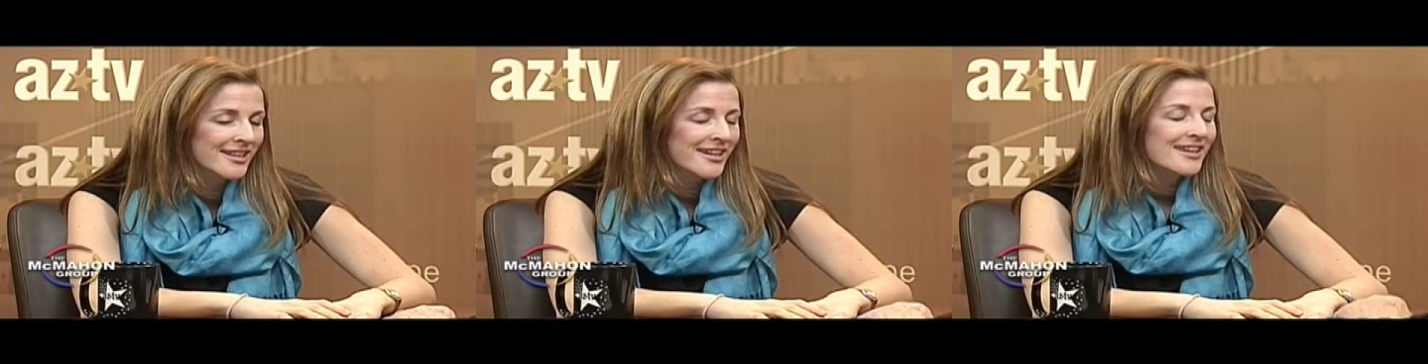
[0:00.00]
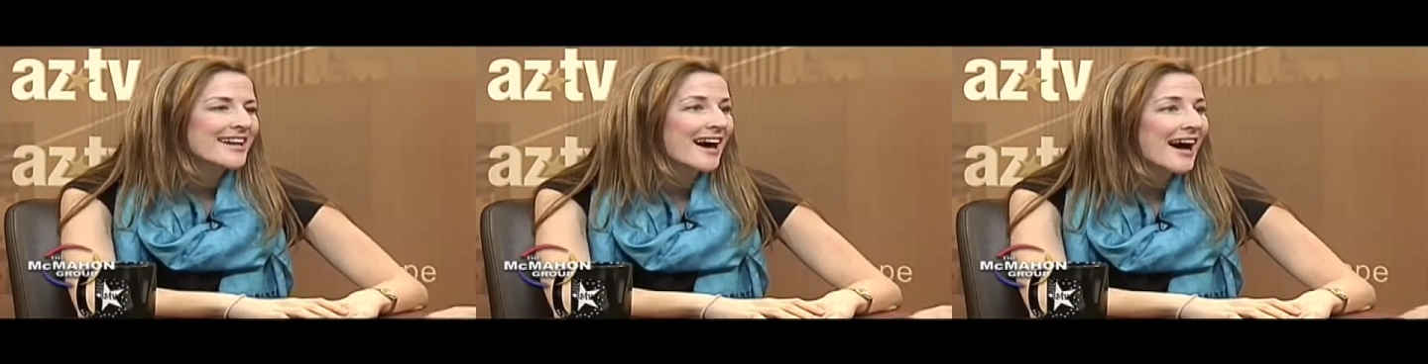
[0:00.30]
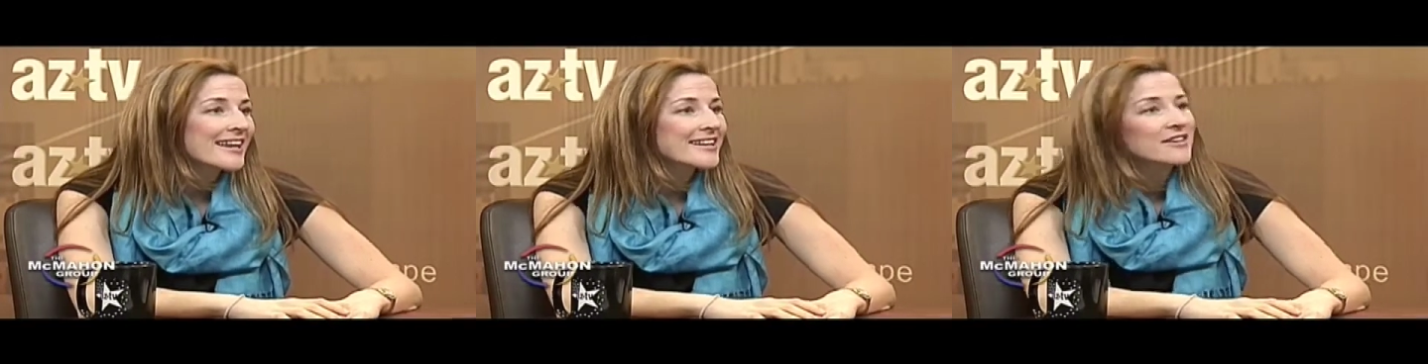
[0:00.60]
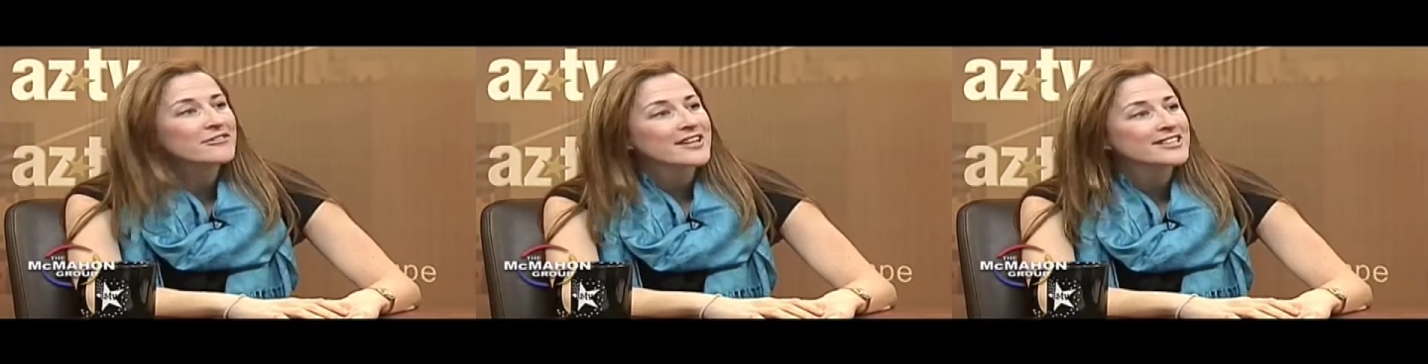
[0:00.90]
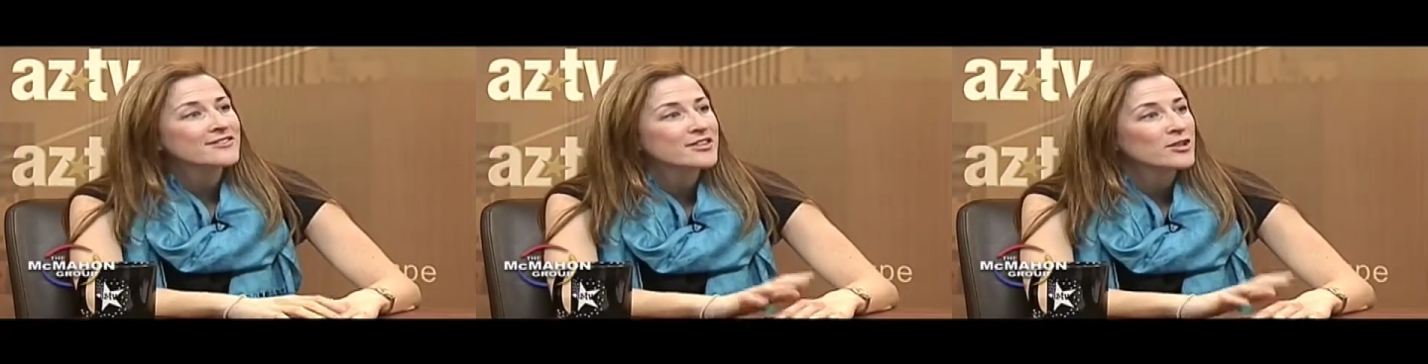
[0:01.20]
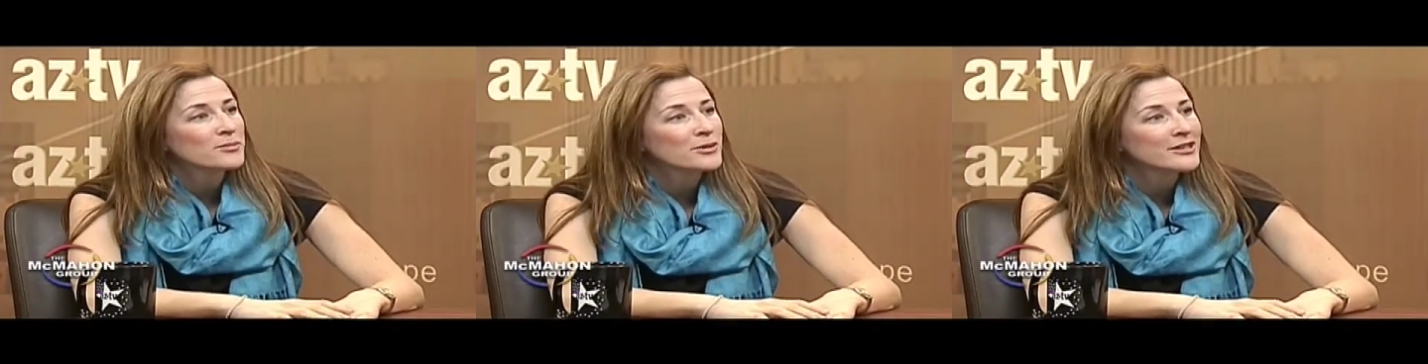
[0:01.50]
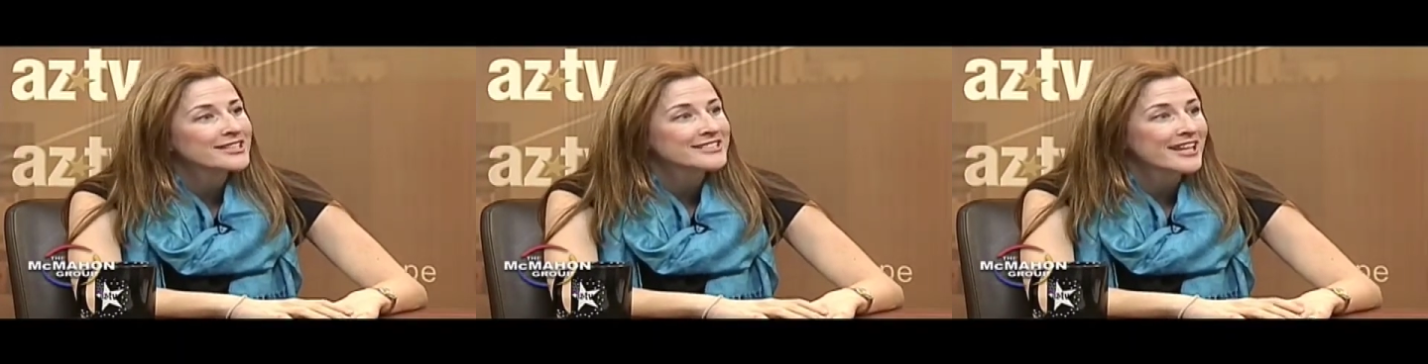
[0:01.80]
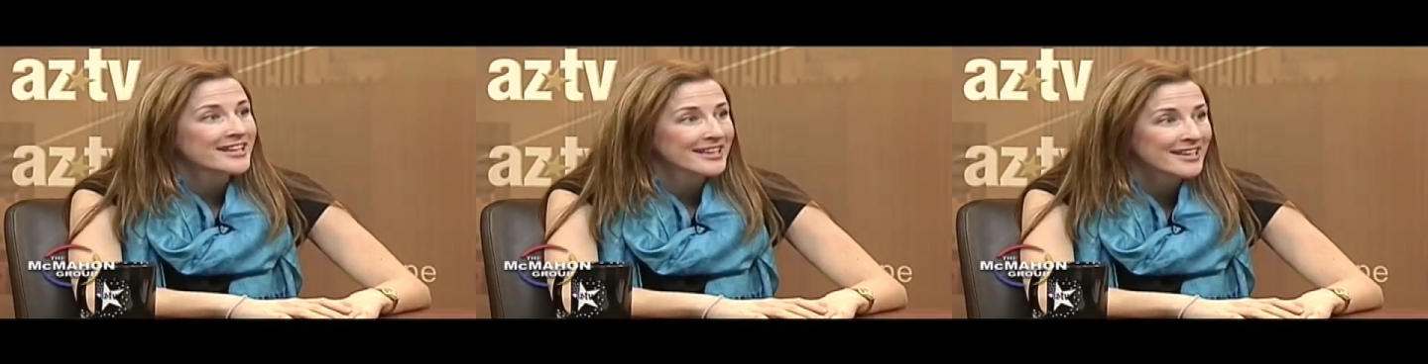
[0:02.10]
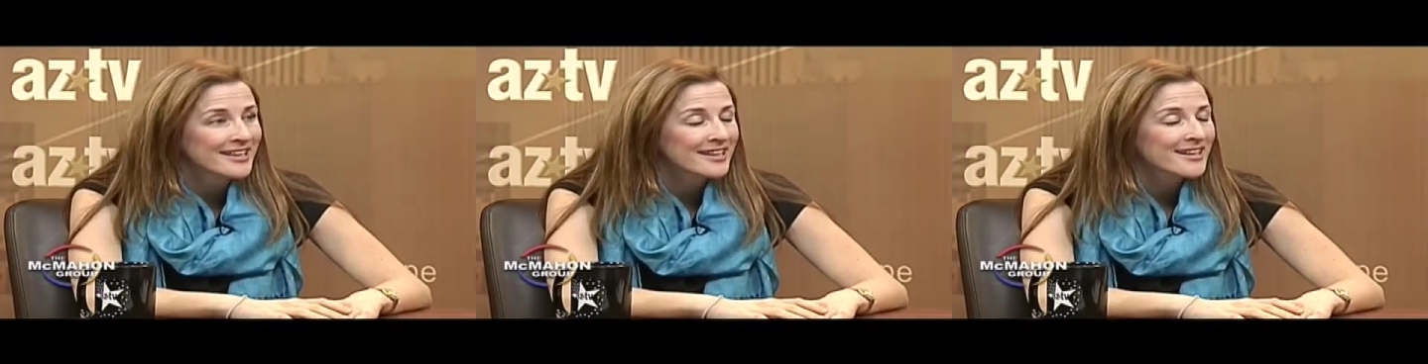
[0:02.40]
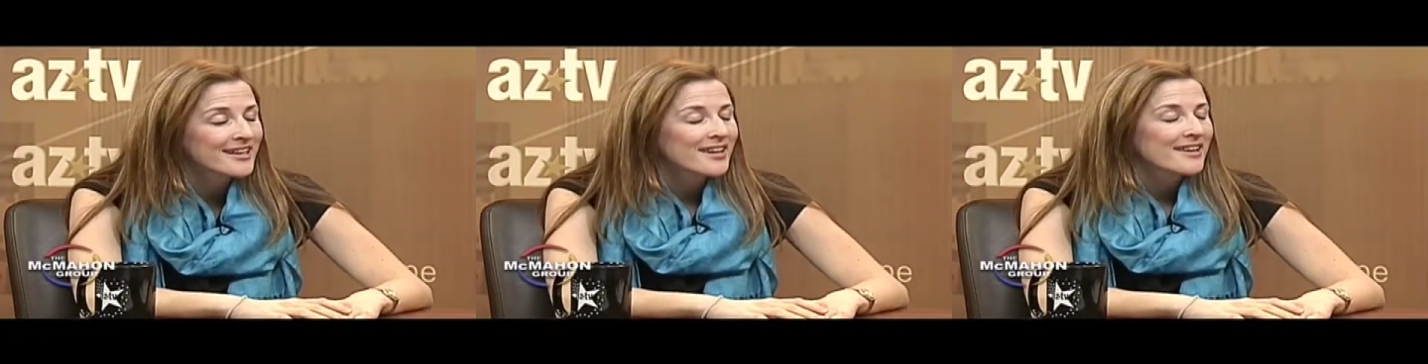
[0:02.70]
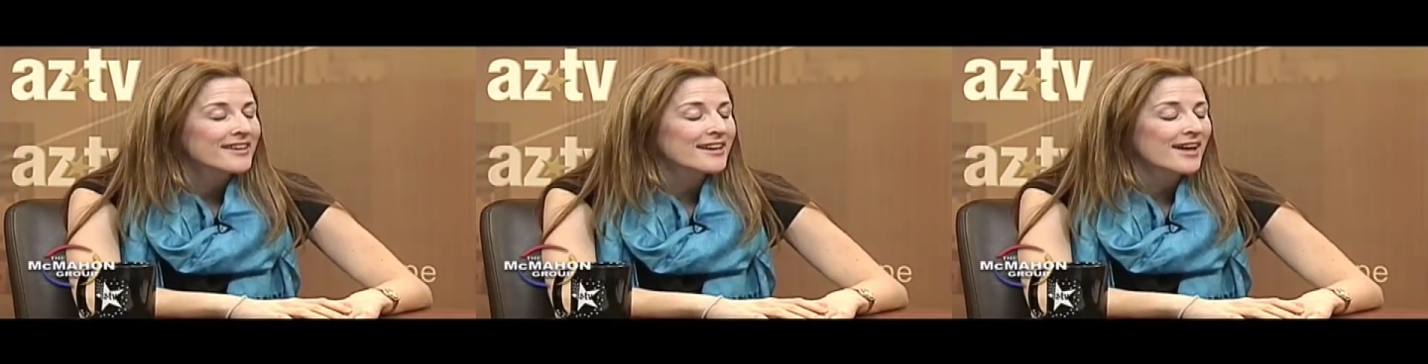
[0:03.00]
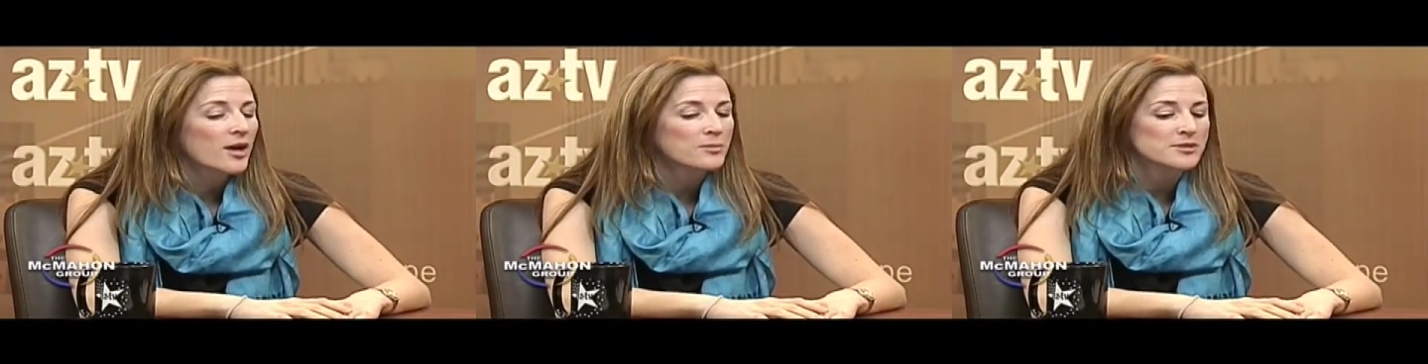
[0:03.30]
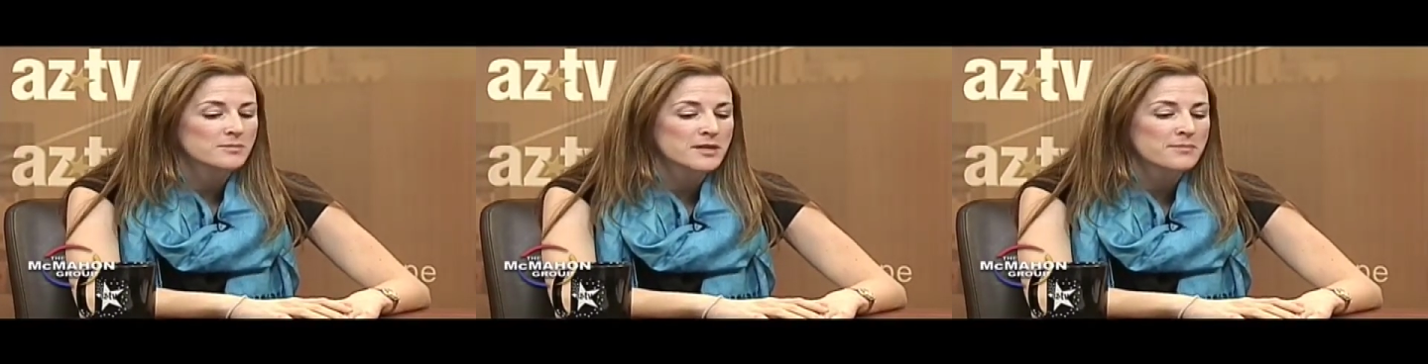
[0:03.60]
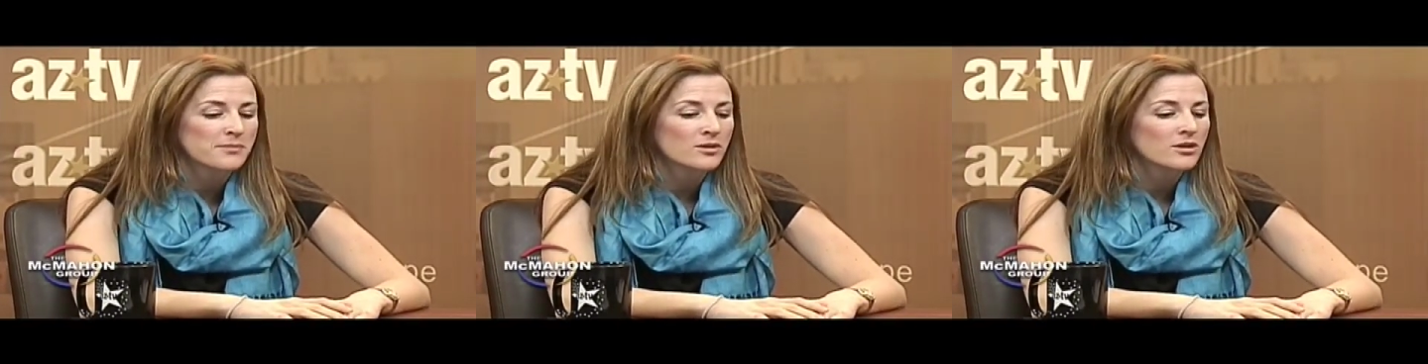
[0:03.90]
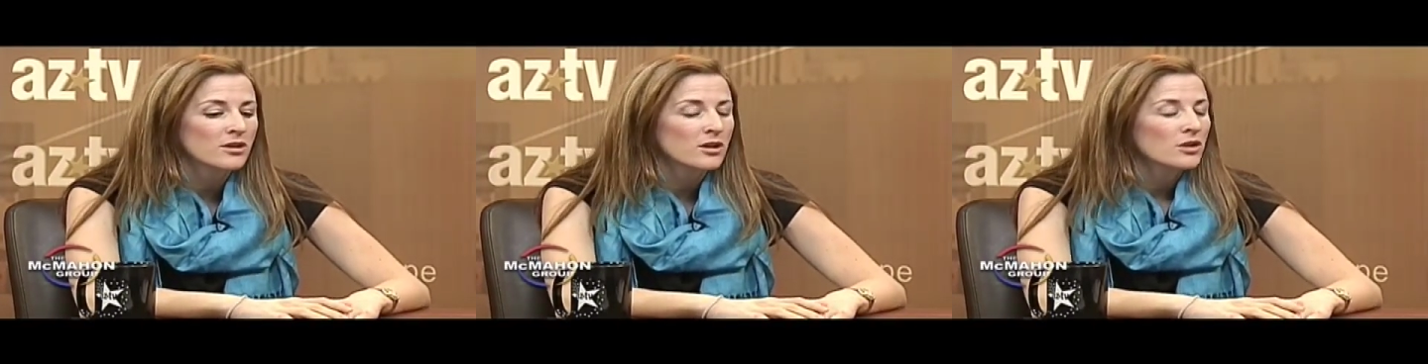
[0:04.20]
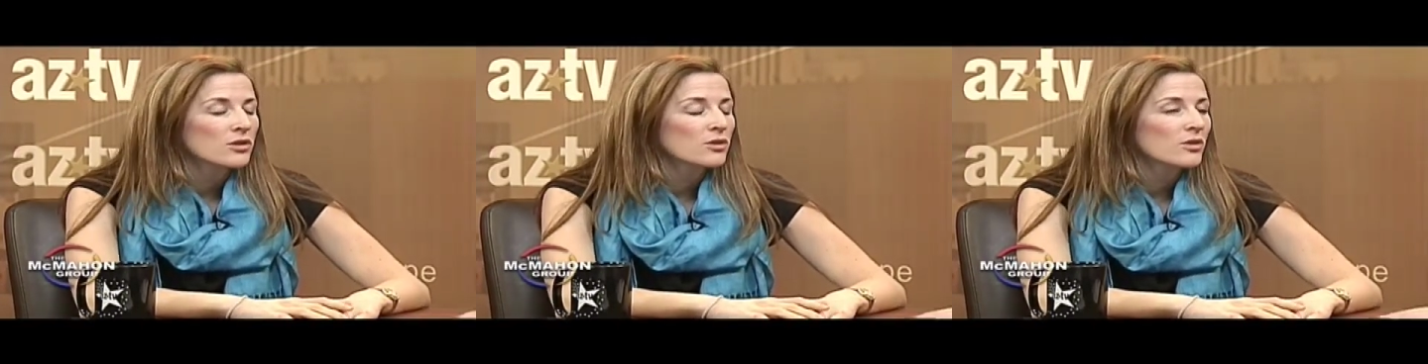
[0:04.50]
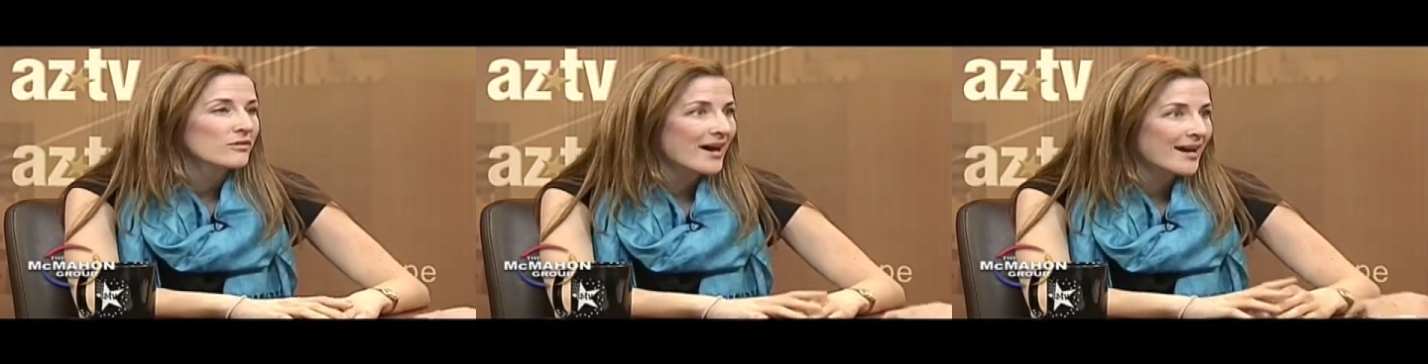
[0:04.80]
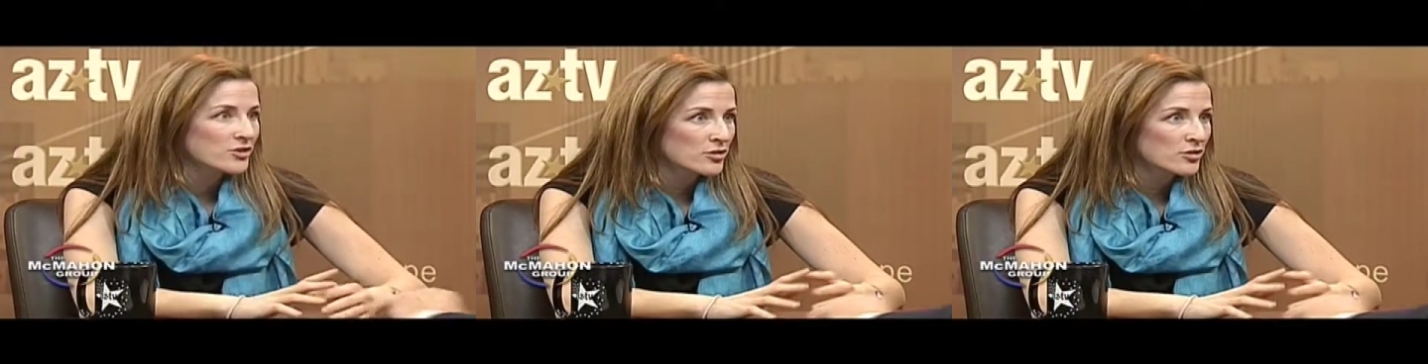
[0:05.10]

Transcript: And it's a highly effective therapeutic technique that helps people who have had